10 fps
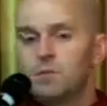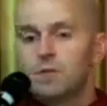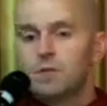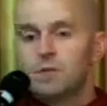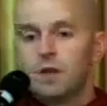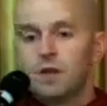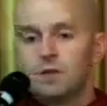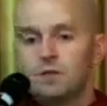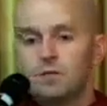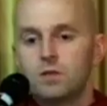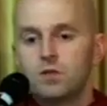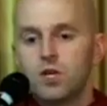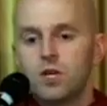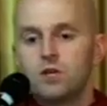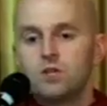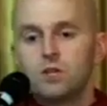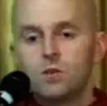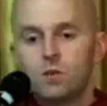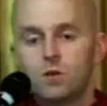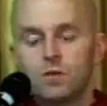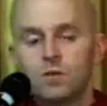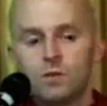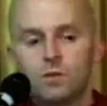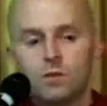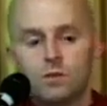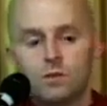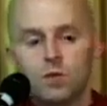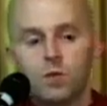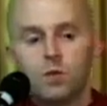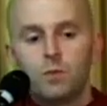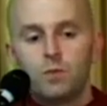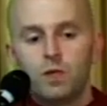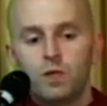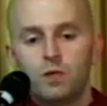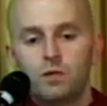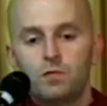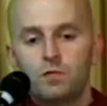this Naga changed his form into a human being